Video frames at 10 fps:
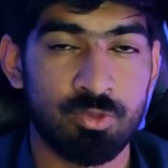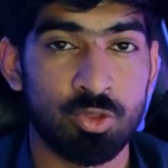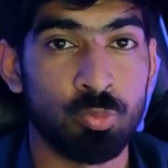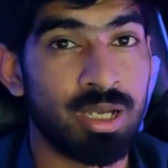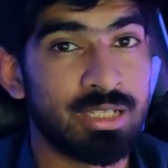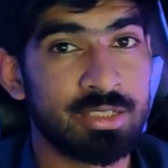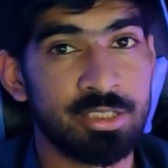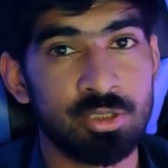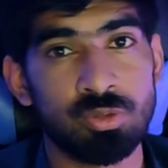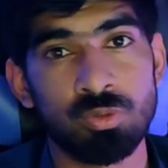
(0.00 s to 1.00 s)
You might
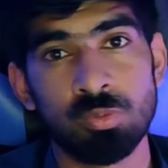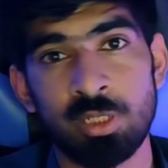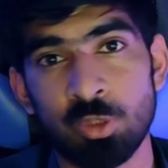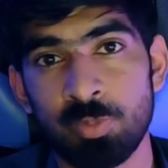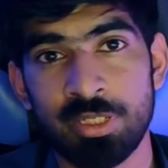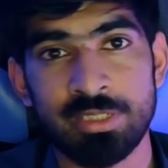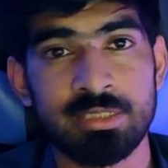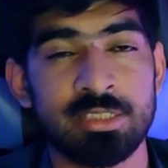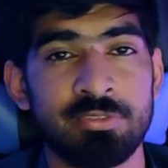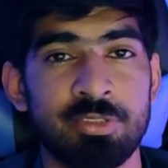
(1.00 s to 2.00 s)
need to manipulate
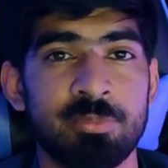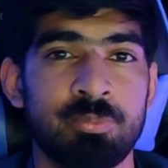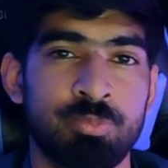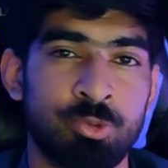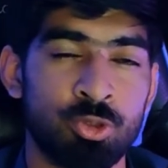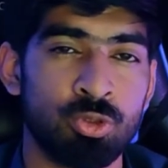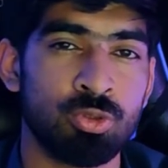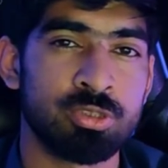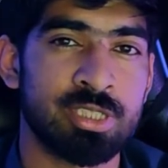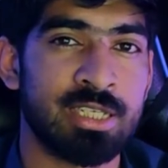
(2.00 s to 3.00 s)
different
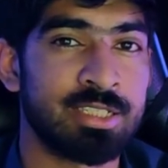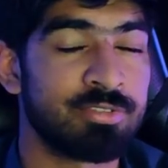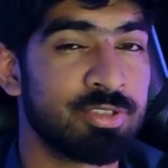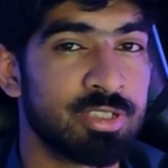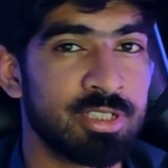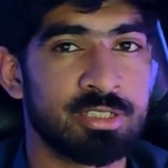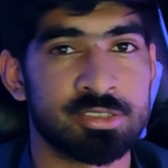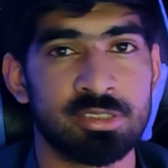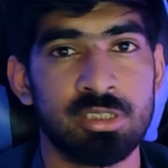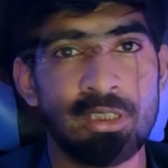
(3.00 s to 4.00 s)
protocols at different
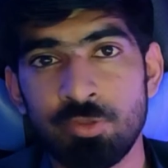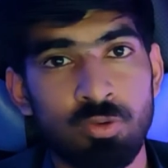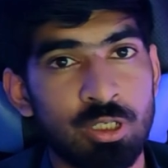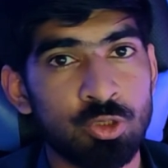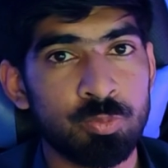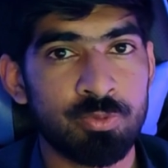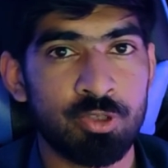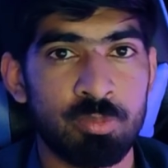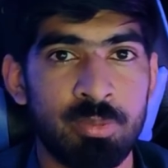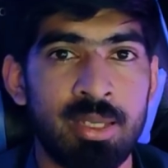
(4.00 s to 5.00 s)
layers. If you want to
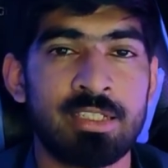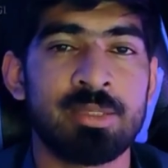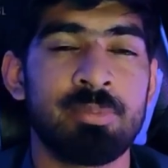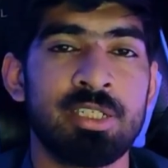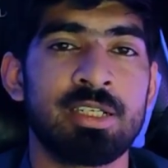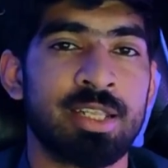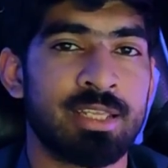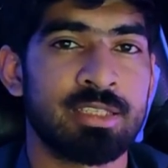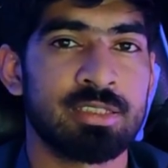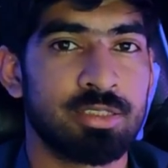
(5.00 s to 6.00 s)
perform a man-in-the-middle
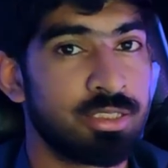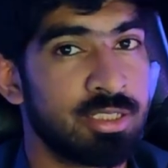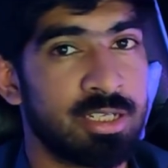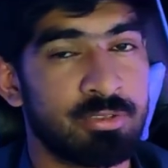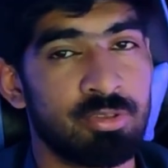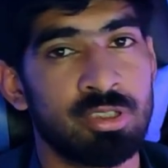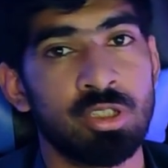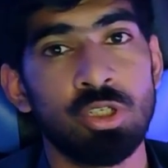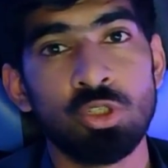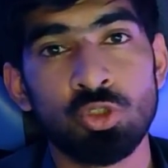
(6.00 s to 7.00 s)
attack in a network,
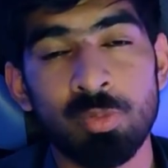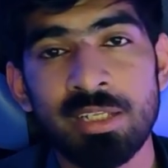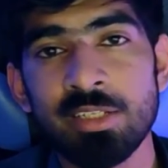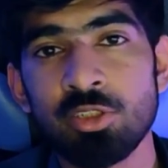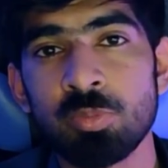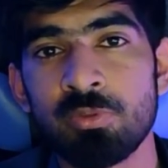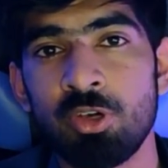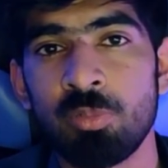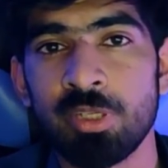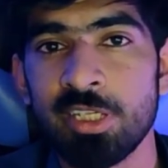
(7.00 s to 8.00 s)
you might need to
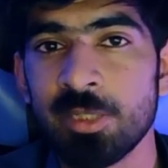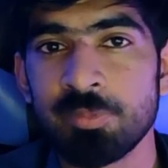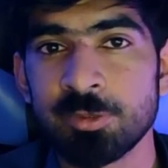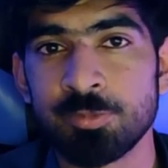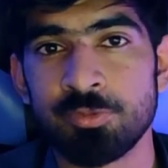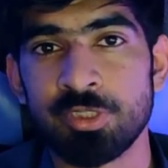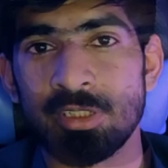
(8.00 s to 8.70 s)
perform ARP spoofing.